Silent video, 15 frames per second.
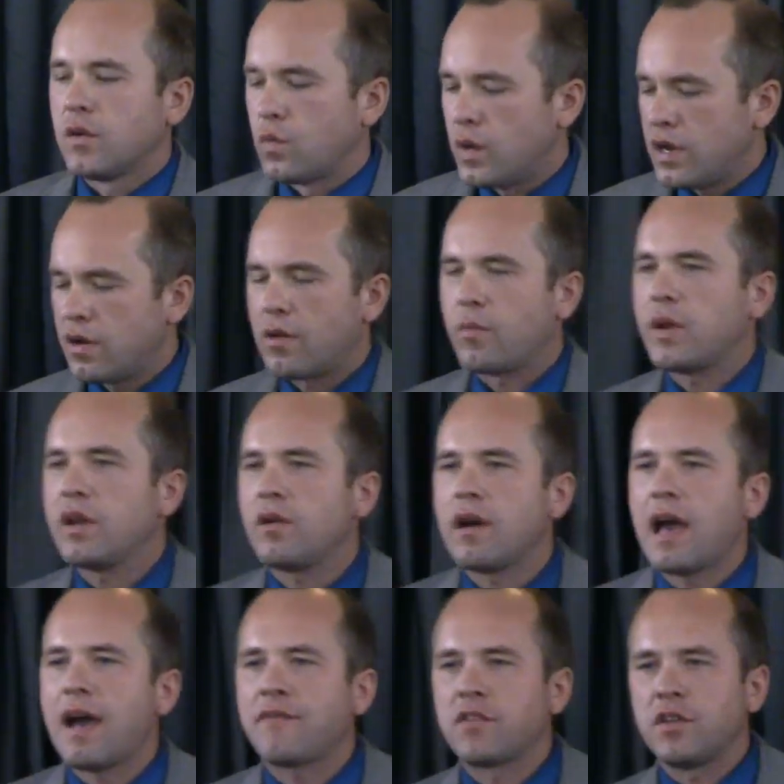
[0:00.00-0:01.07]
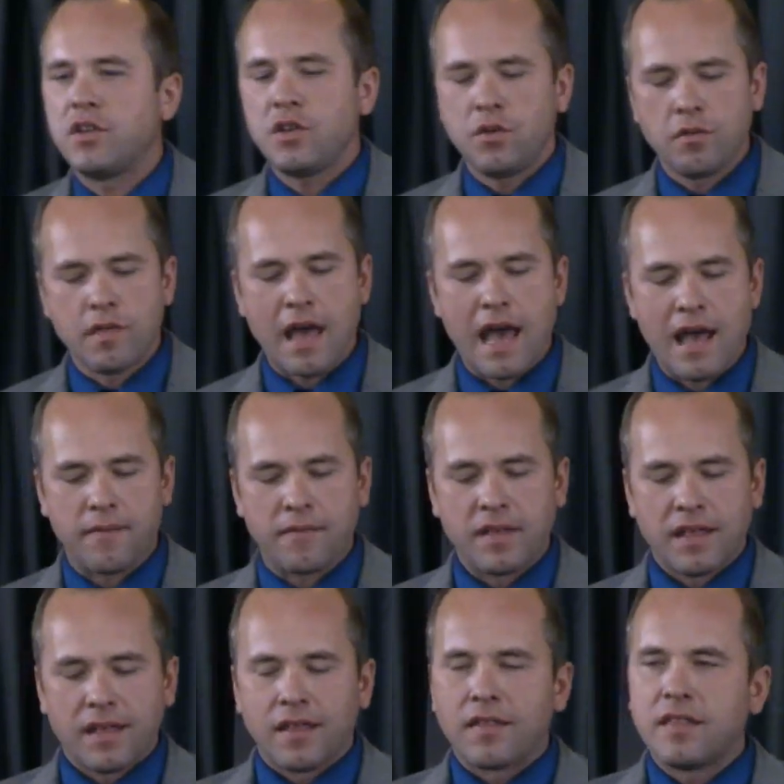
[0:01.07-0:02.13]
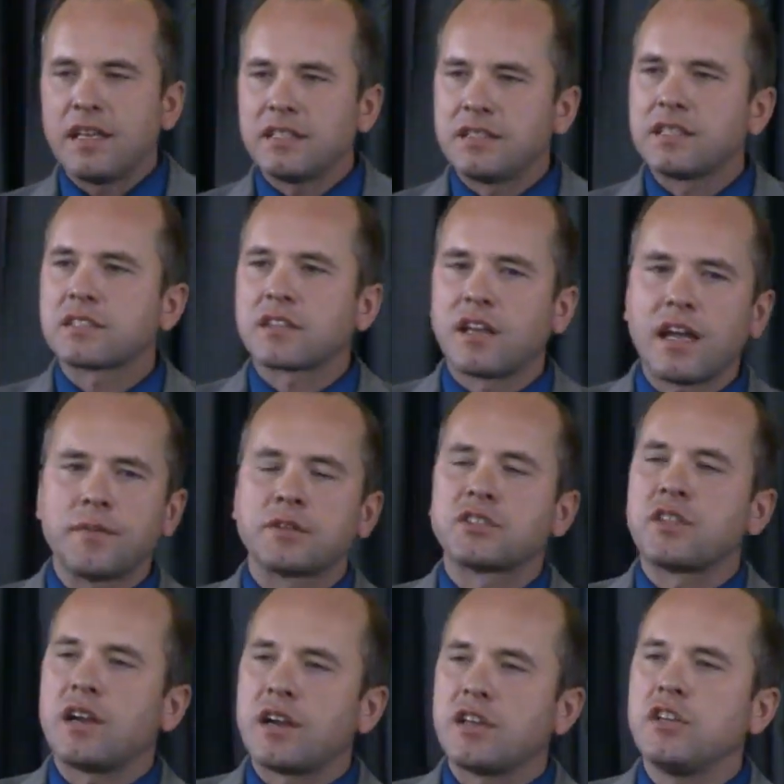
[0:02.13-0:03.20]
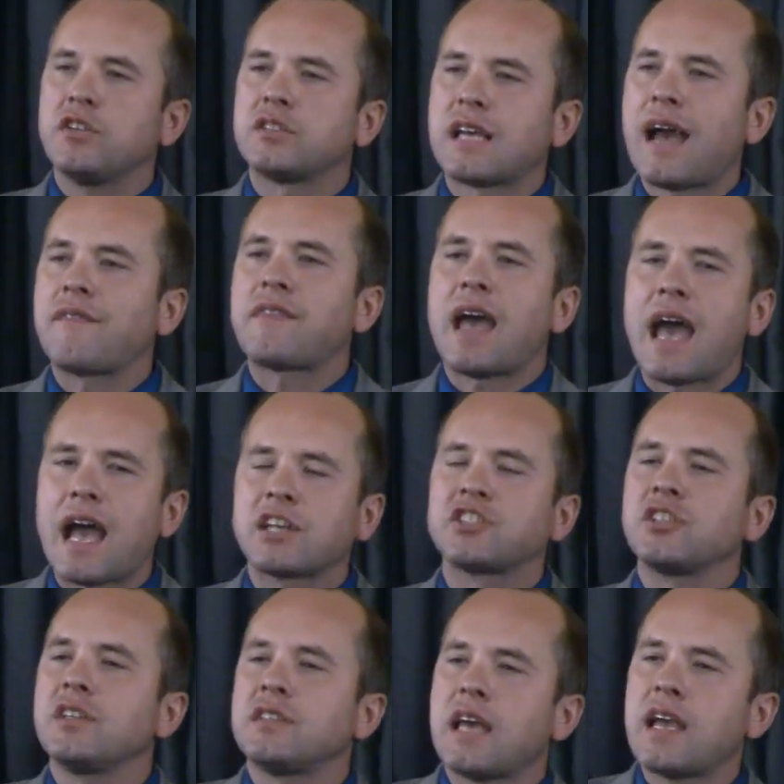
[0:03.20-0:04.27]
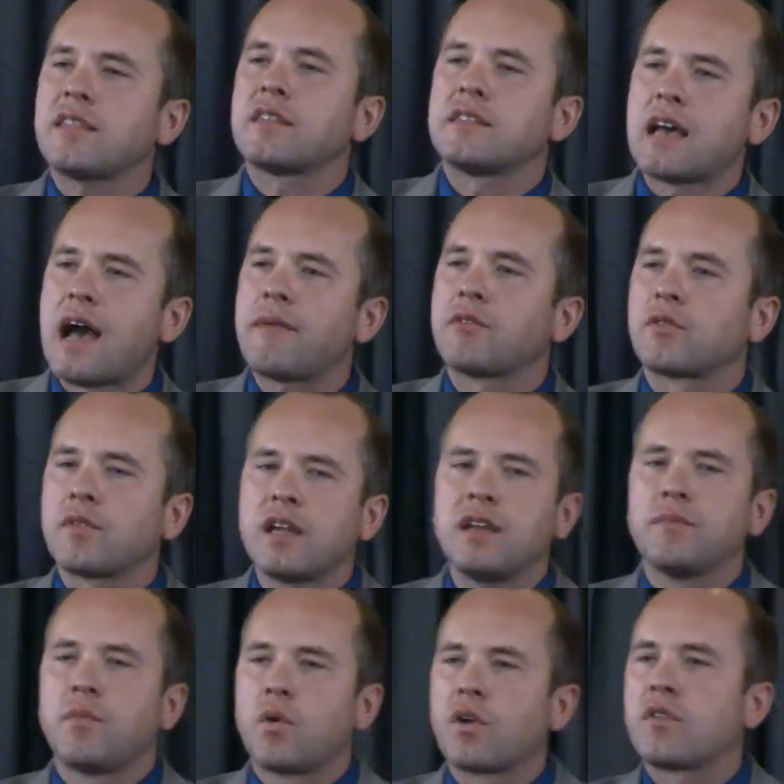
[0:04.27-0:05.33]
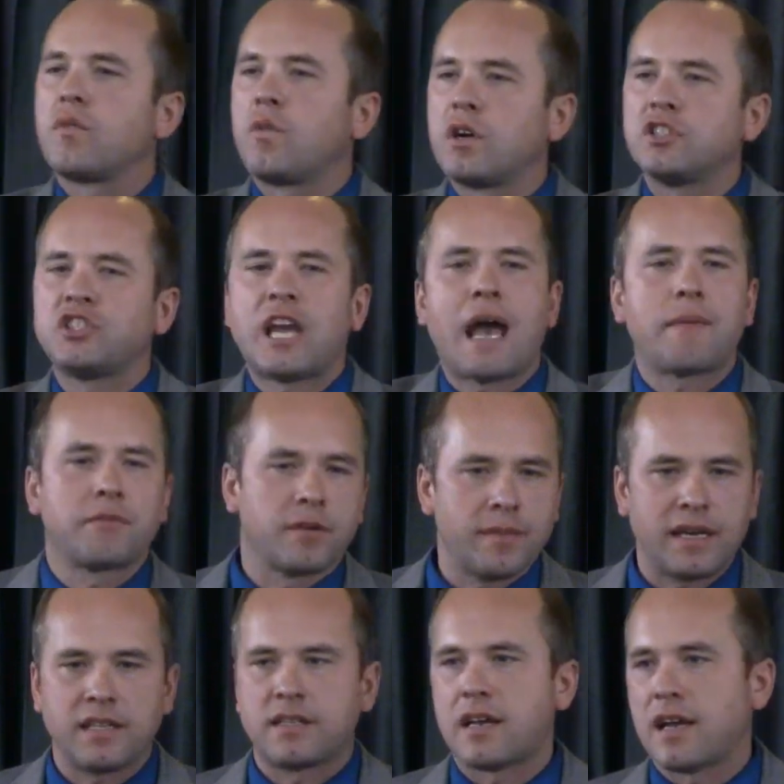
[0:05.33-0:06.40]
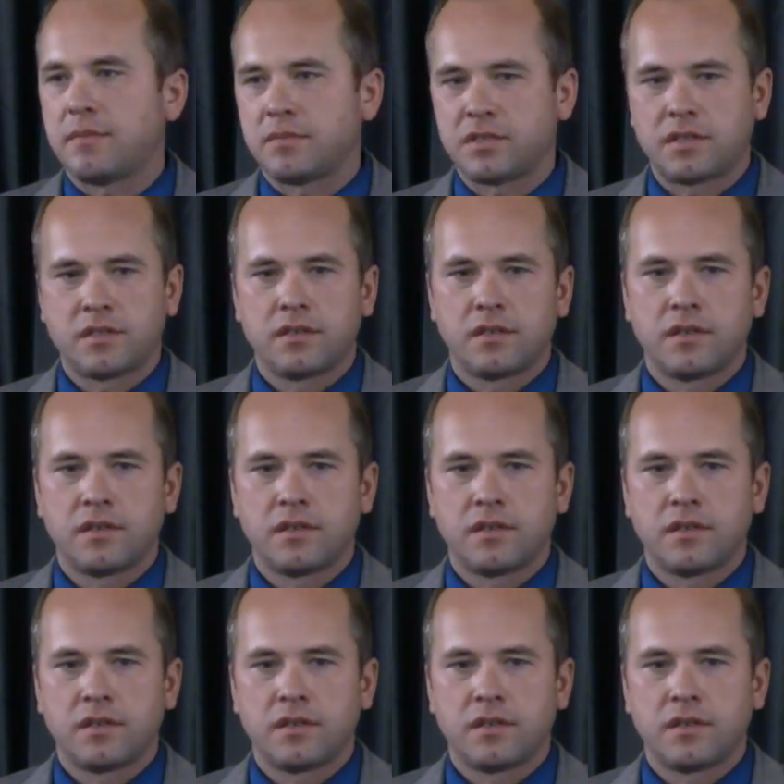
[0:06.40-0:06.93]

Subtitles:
We don't have to do that. These disclaimers there, you just have to actually take the time to read more than one chapter many times.